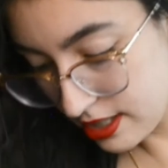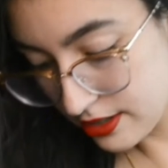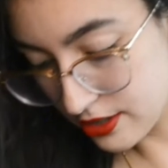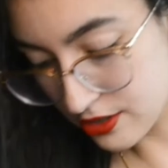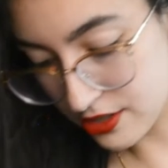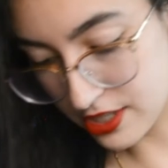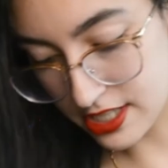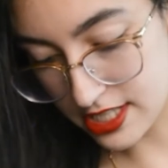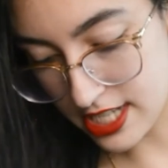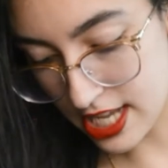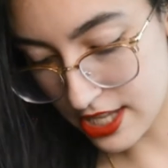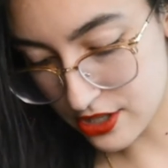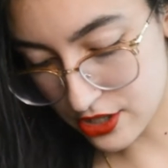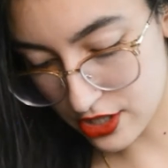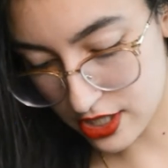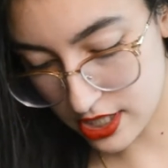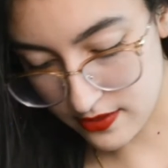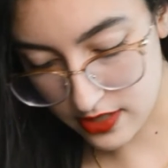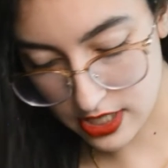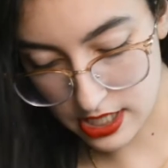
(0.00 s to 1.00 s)
there's a death
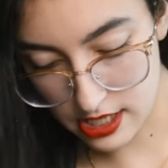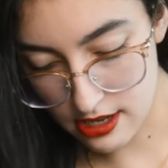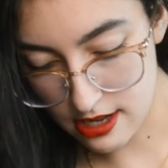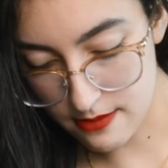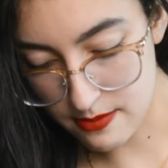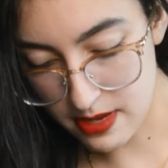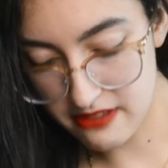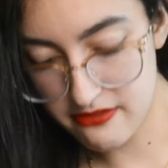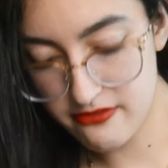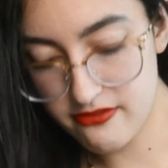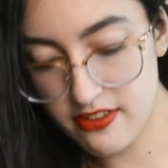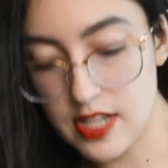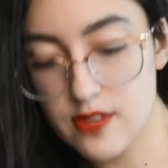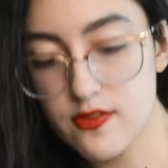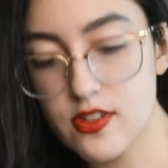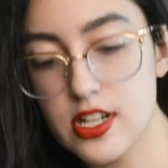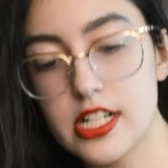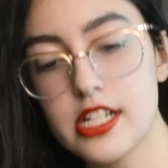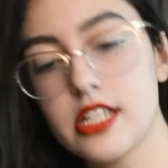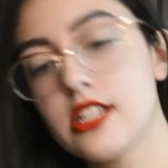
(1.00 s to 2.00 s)
certificate, and my
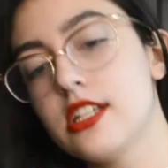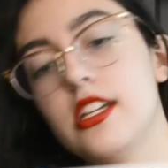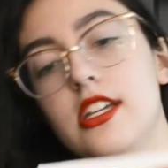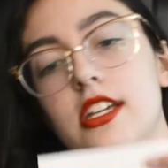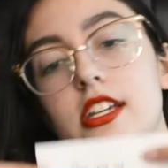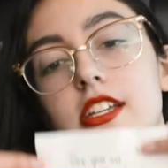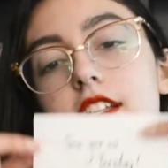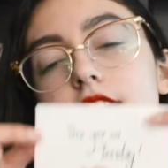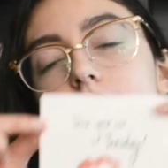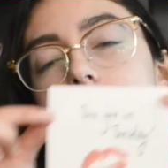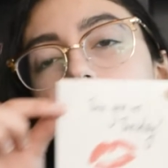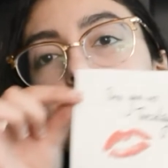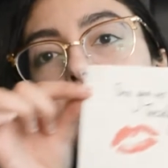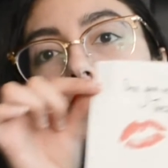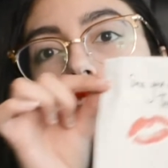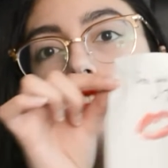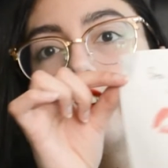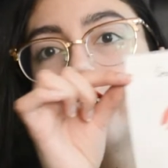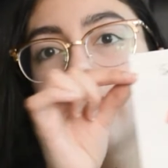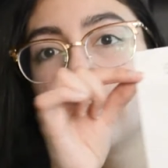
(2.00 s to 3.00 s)
favorite is this
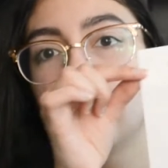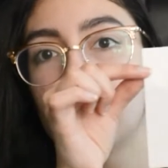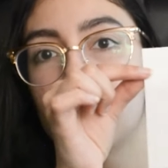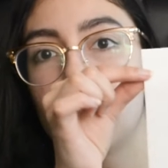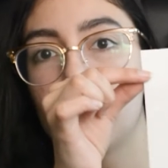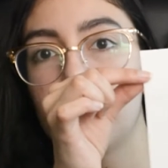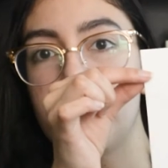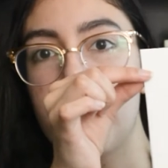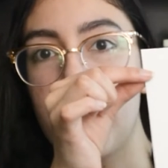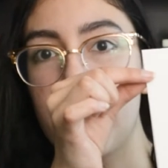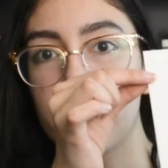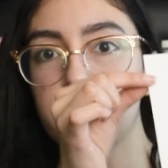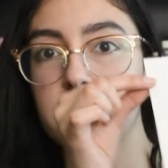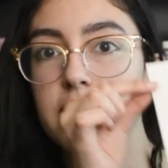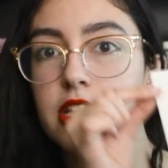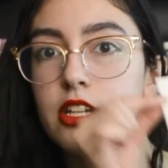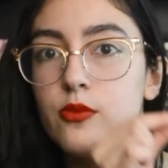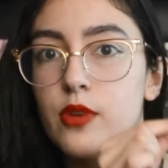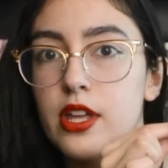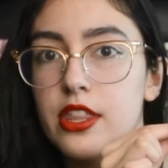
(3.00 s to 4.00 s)
little
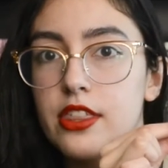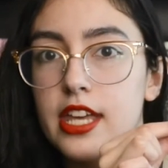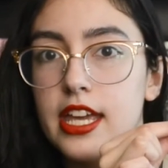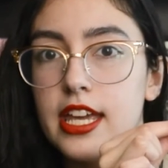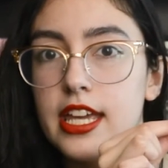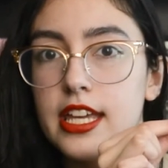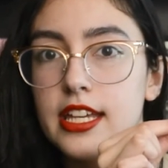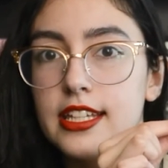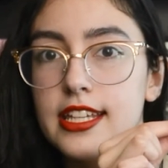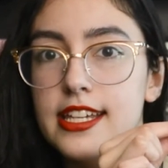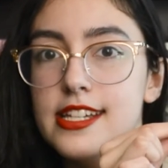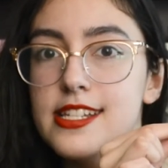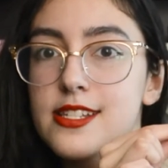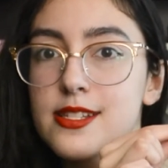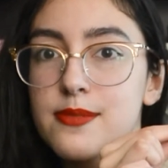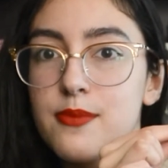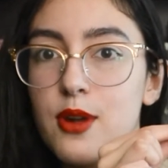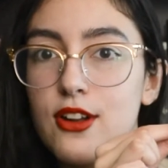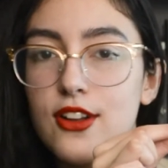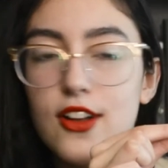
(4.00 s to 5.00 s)
napkin with a
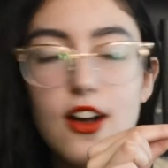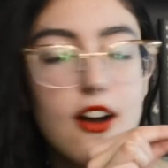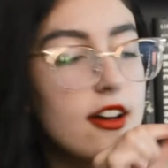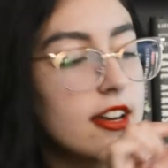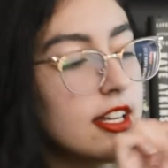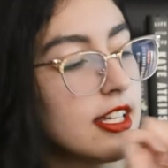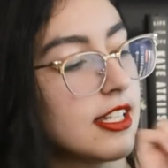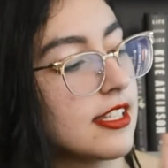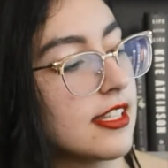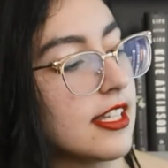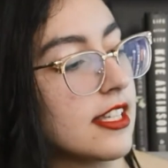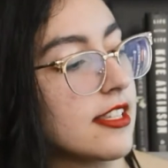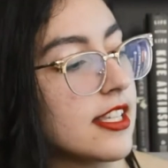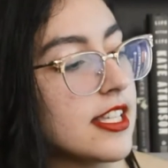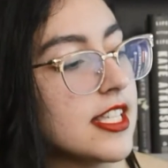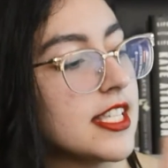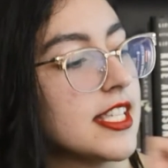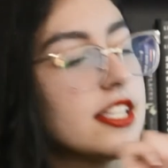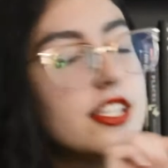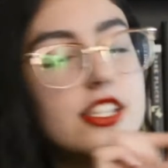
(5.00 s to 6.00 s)
kiss mark on it that
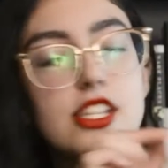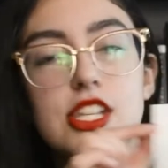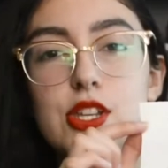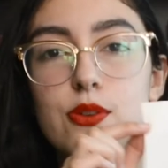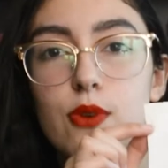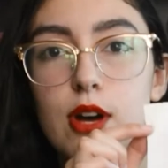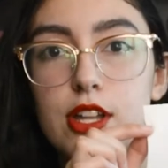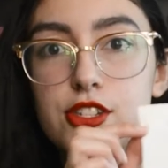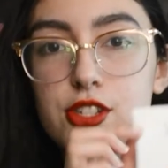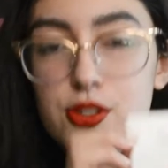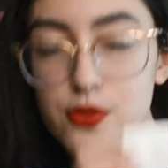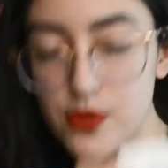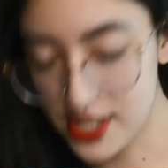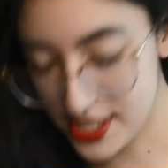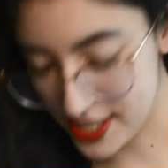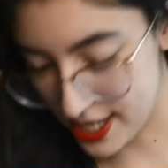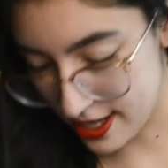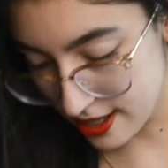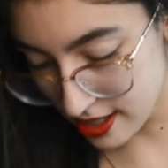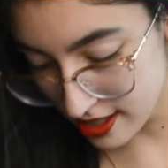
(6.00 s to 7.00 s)
says "See you on
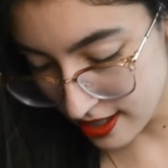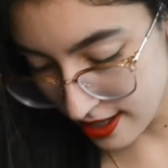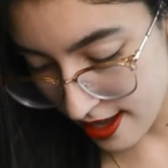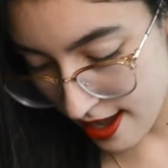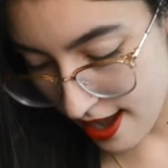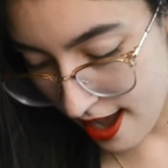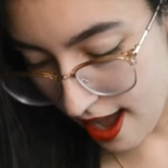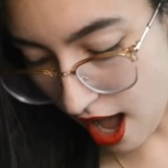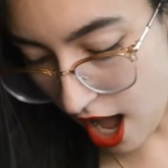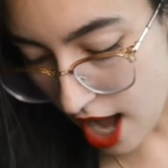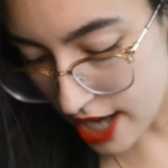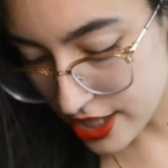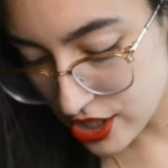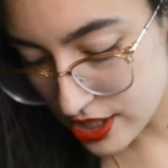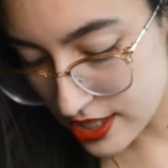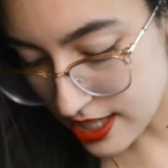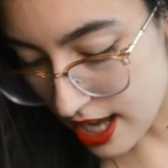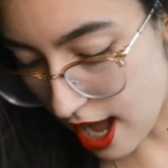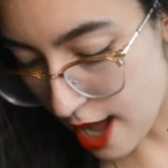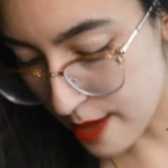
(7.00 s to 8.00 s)
Tuesday."
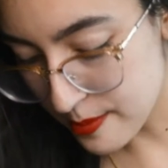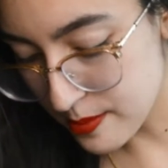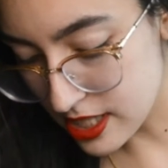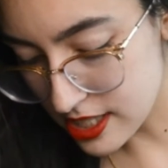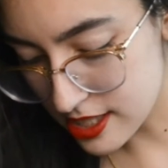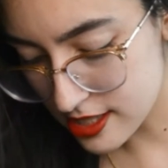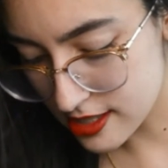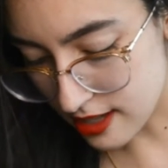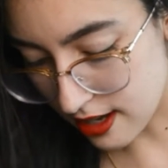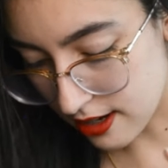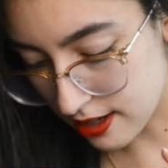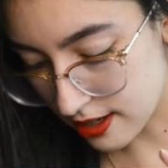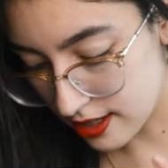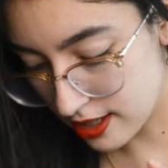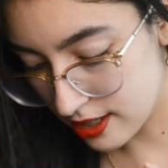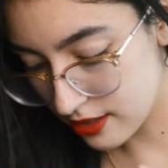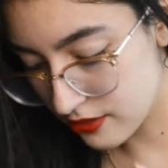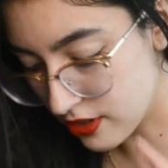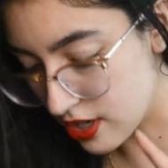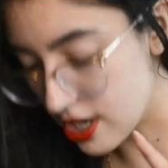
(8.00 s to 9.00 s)
I'm a
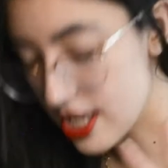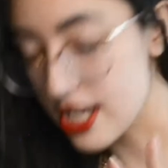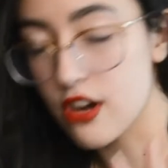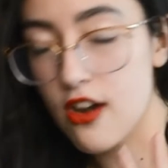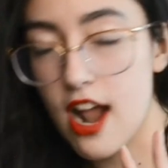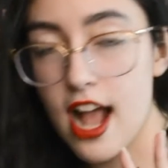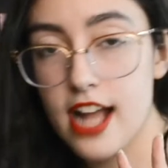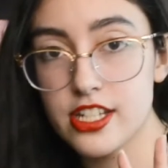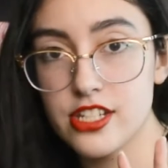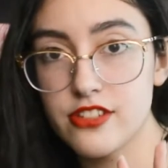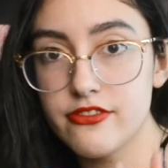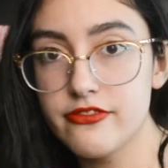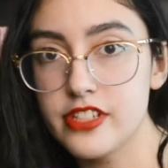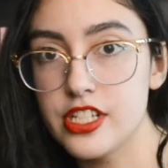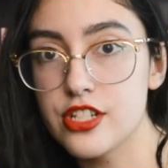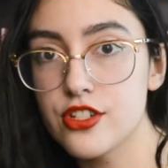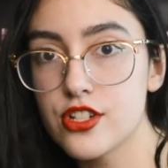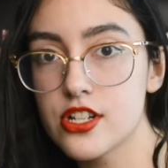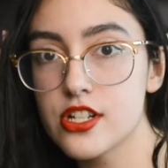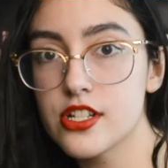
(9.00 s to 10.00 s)
sucker for interactive
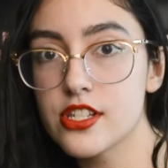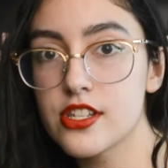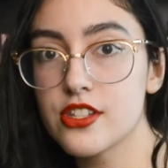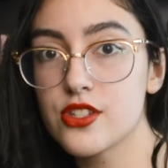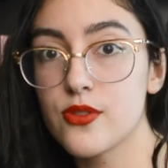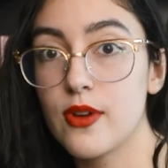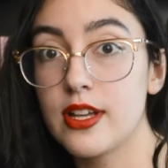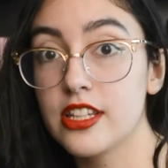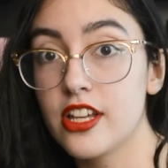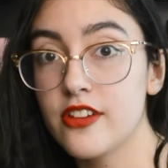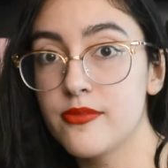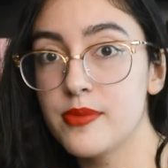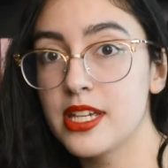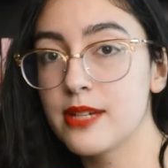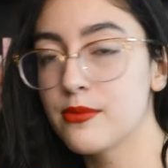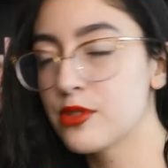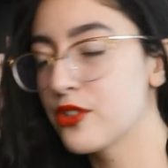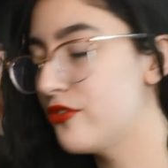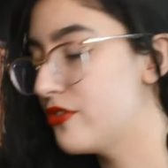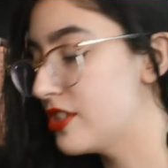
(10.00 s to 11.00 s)
features, so I love being
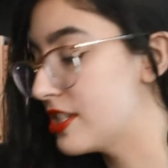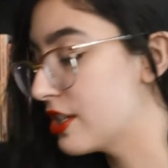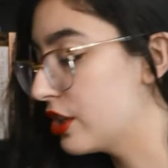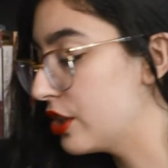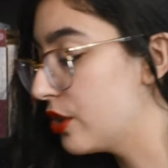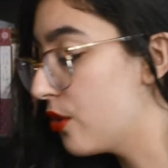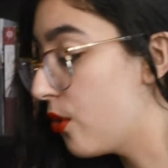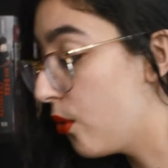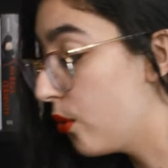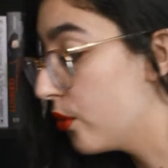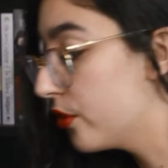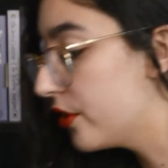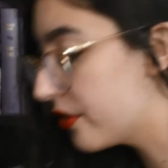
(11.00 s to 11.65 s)
able to physically hold the